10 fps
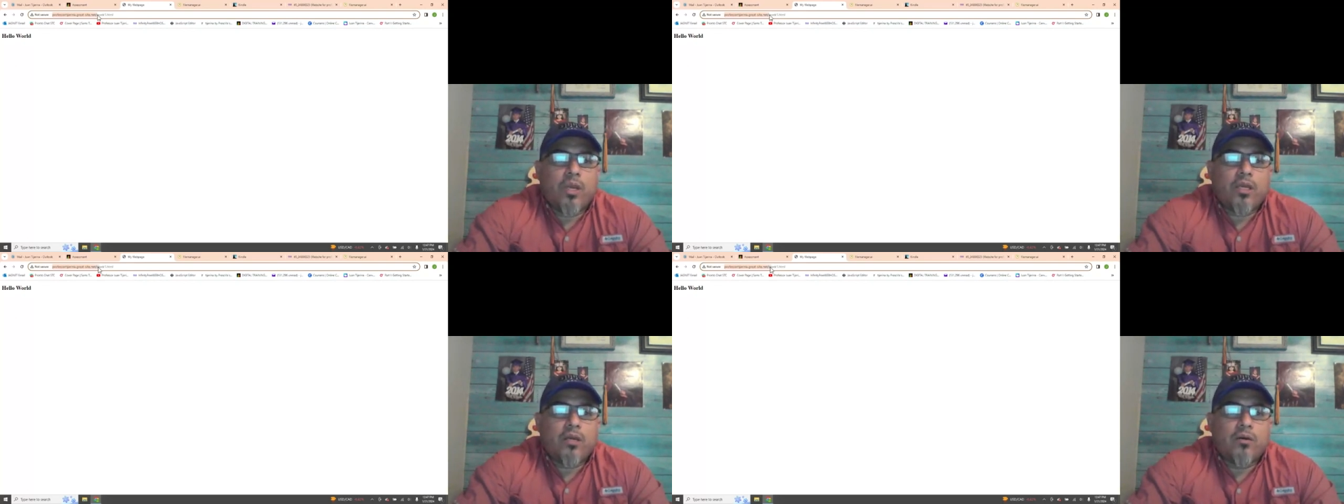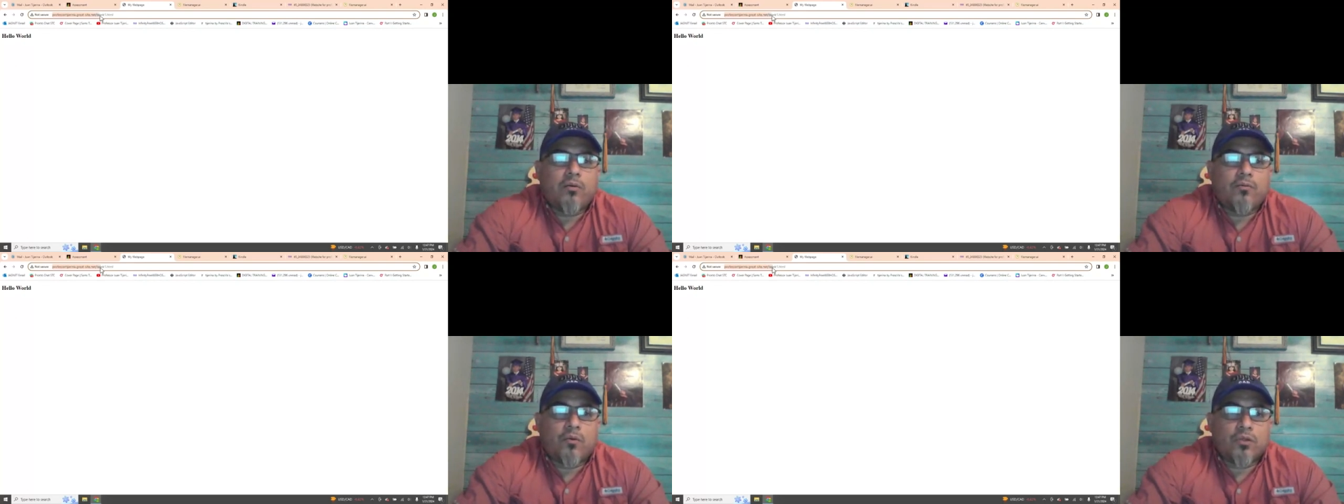
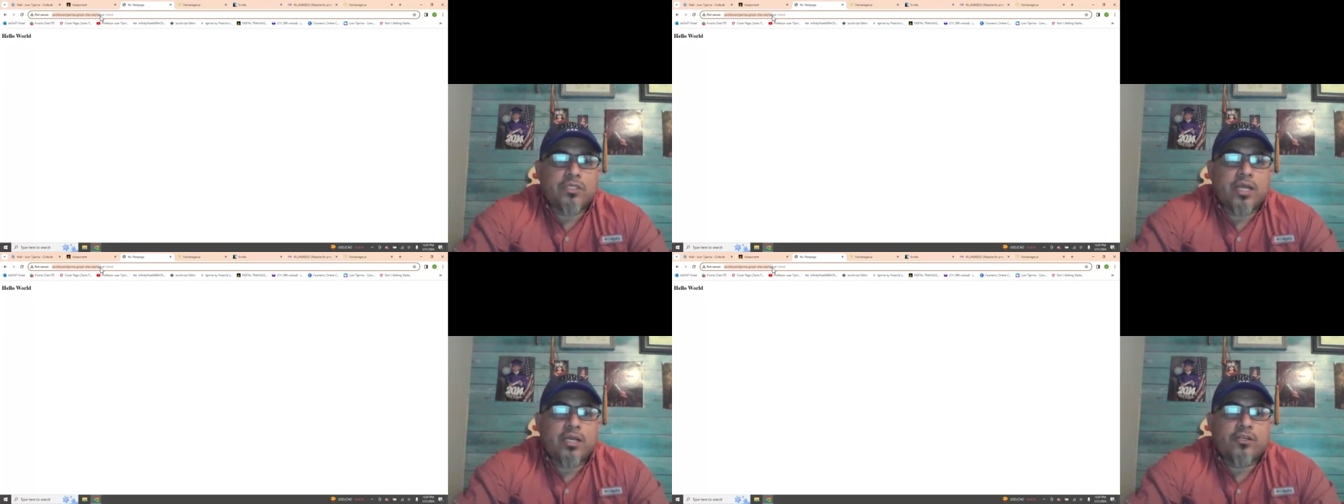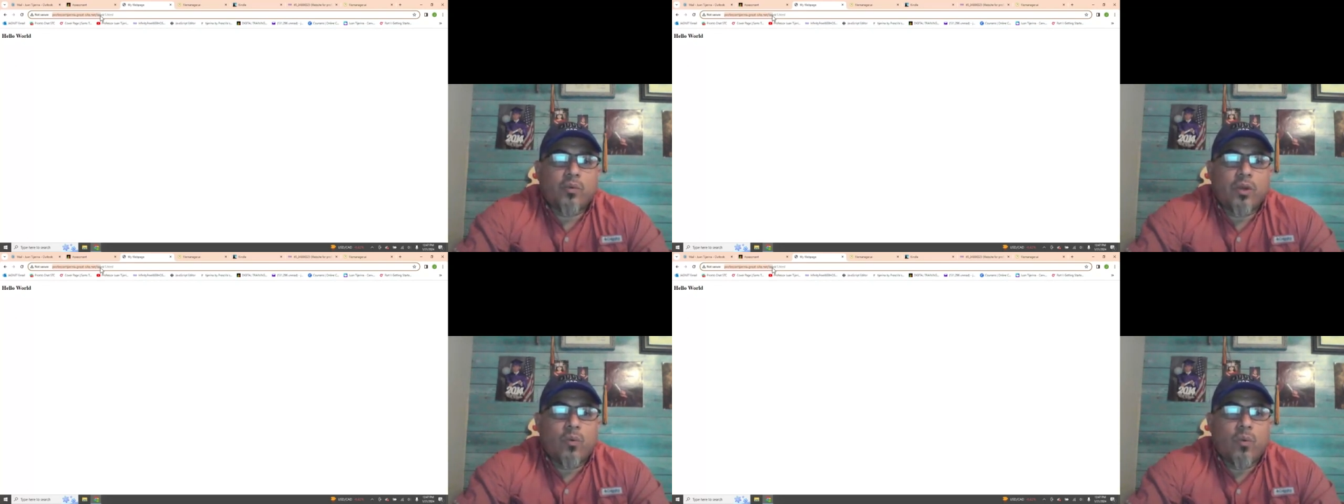week
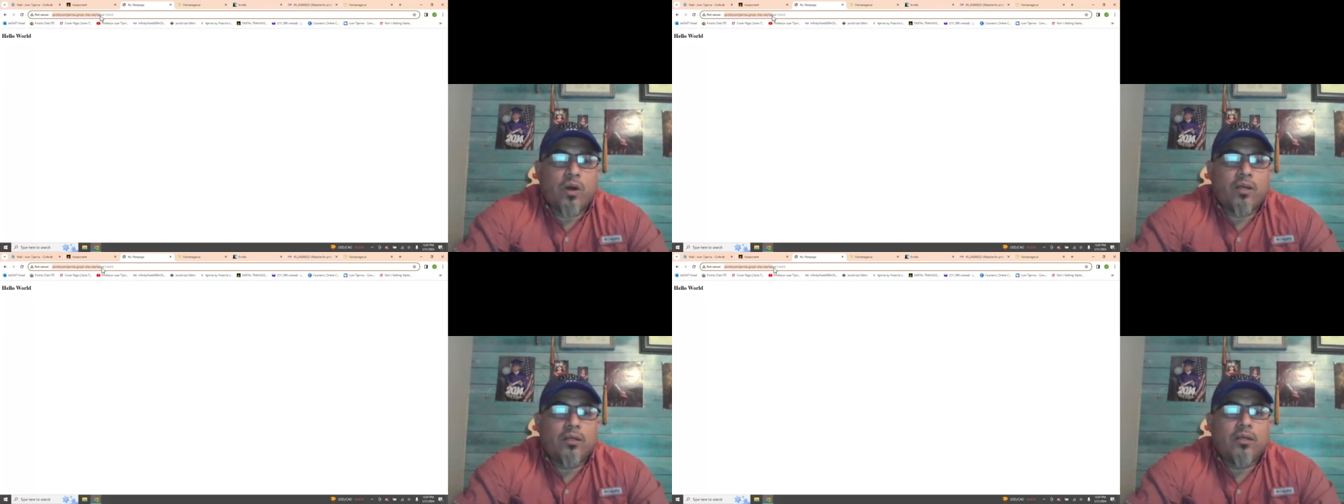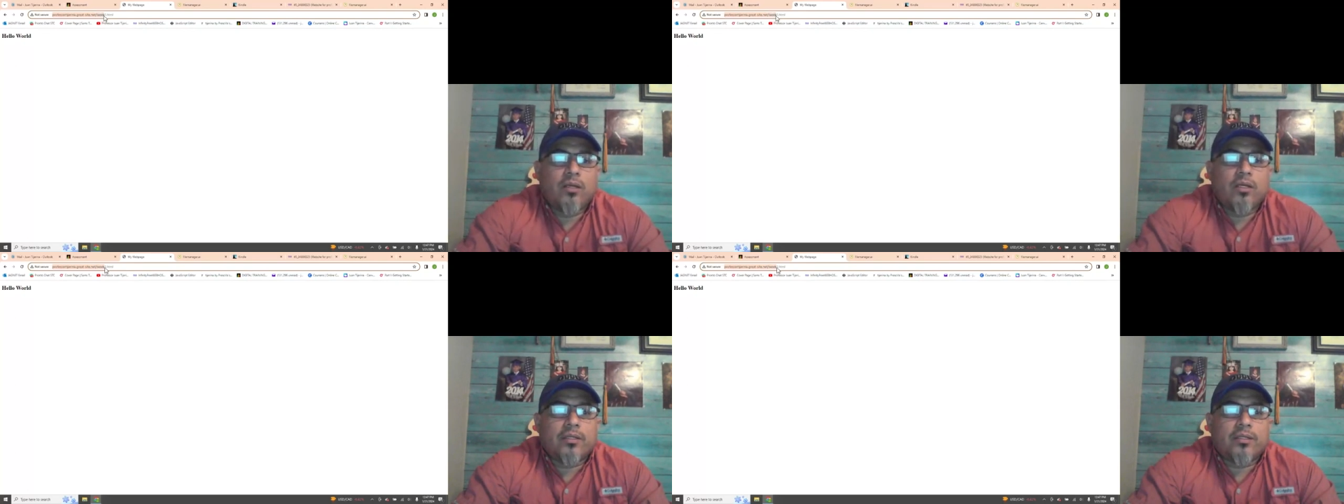
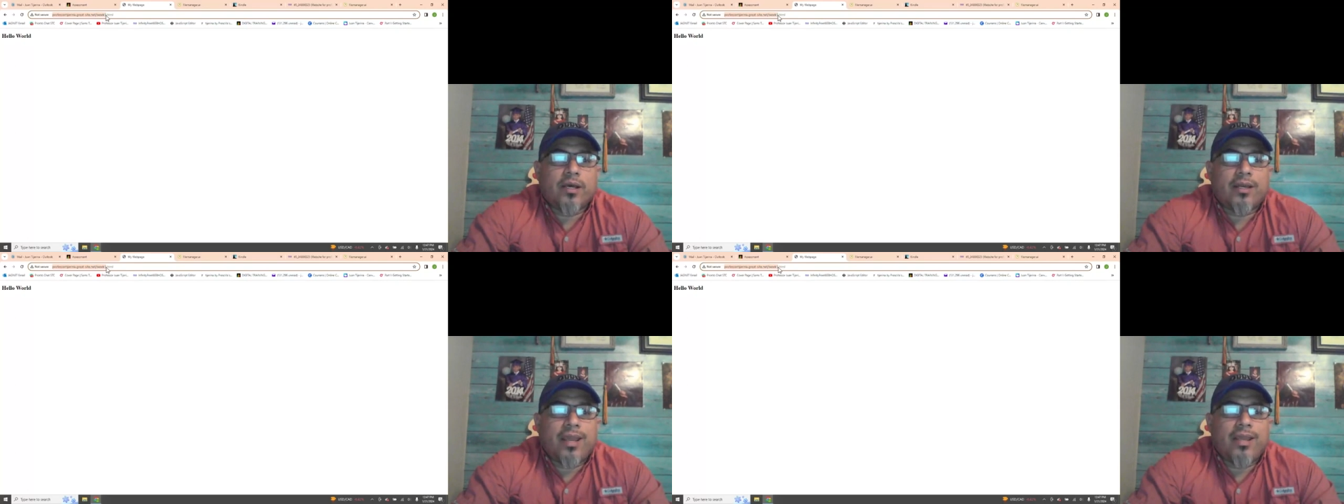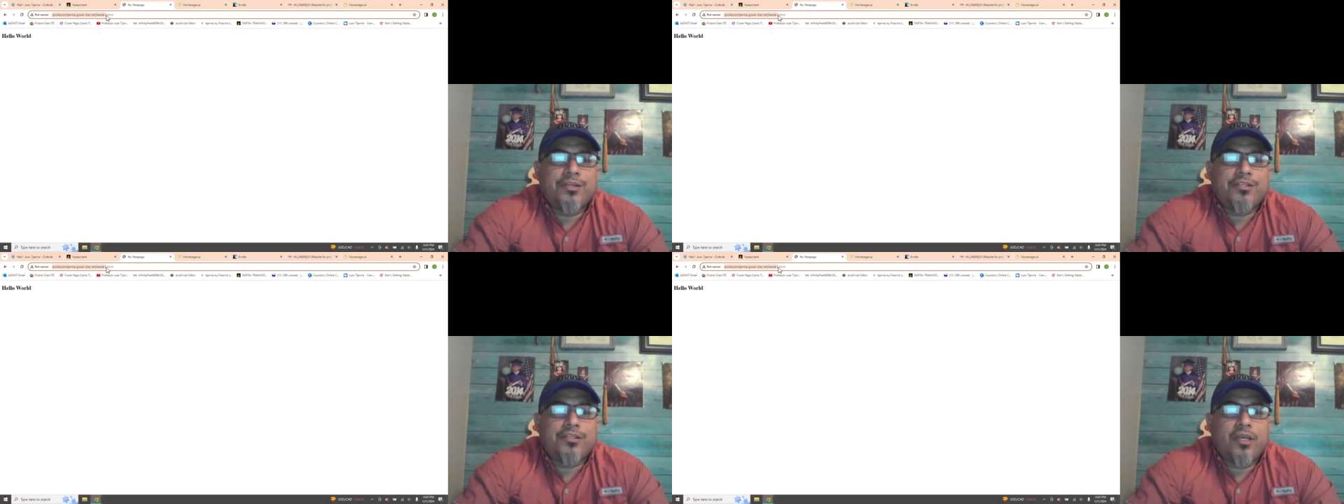
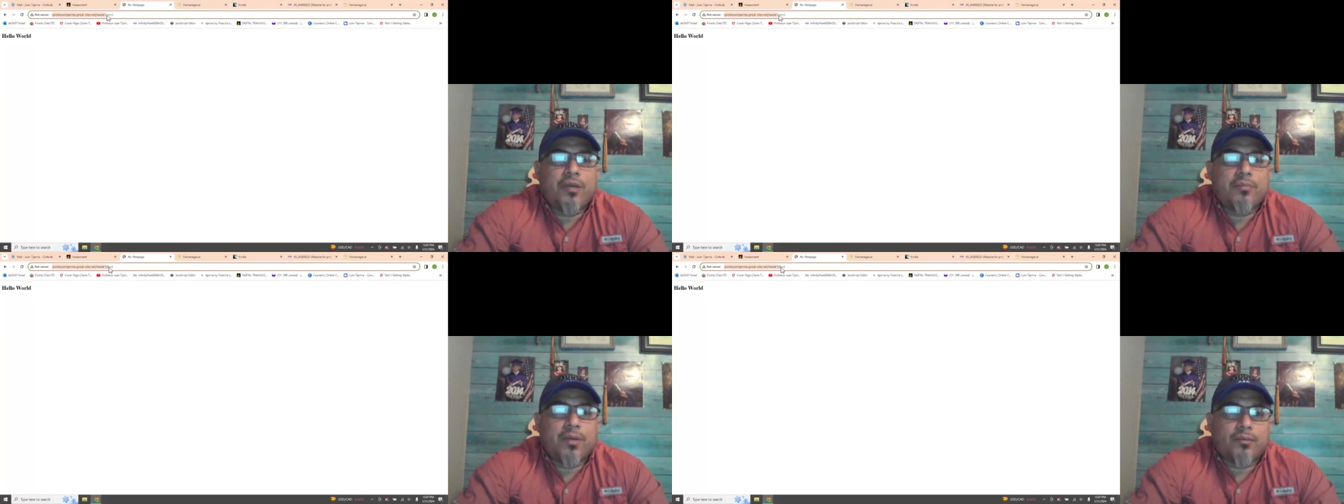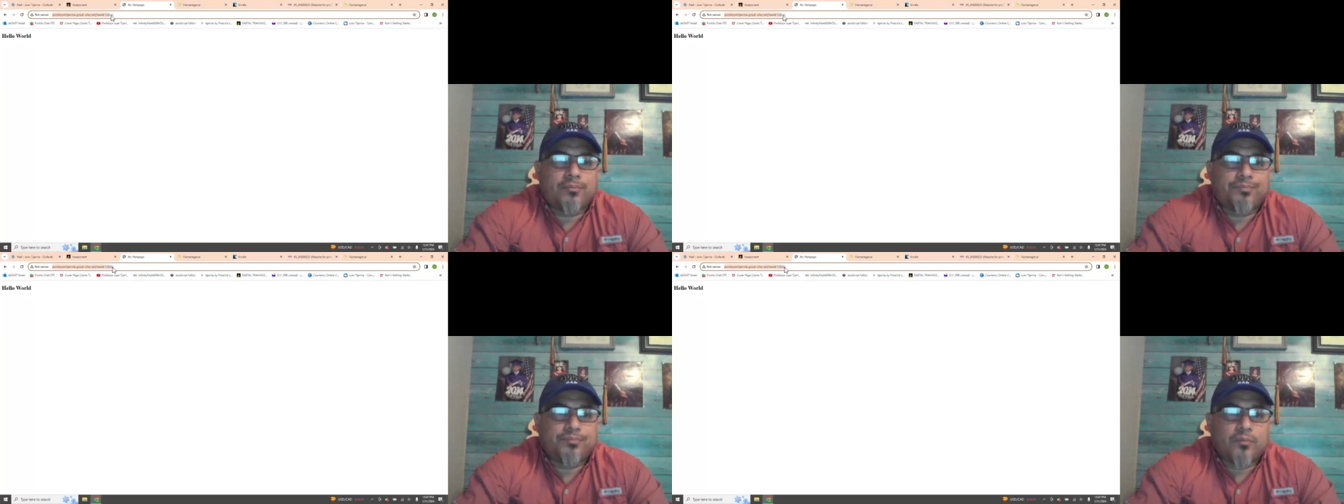
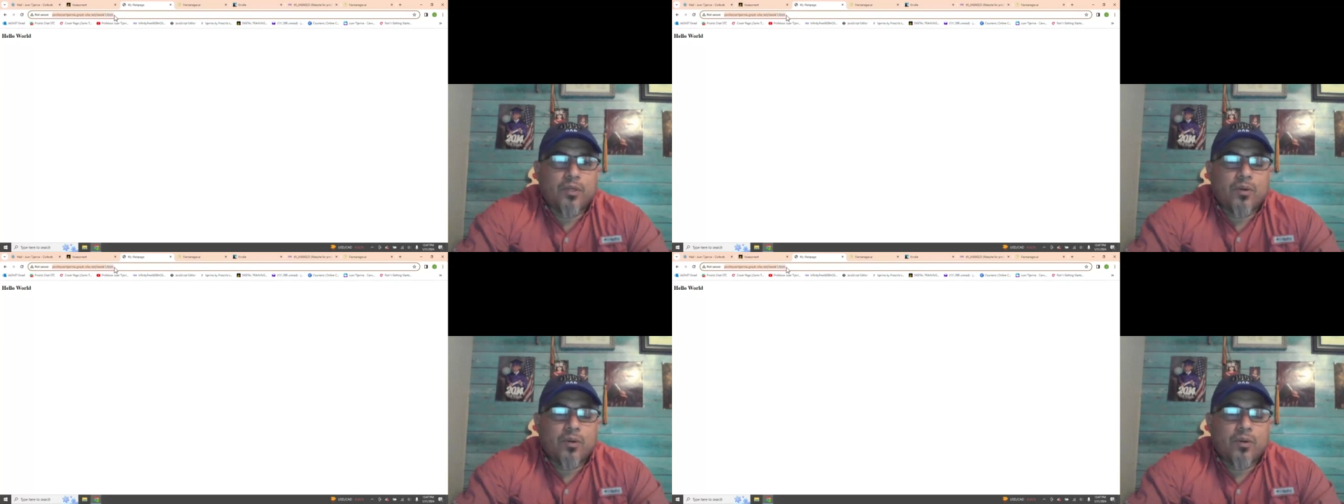/week1.html.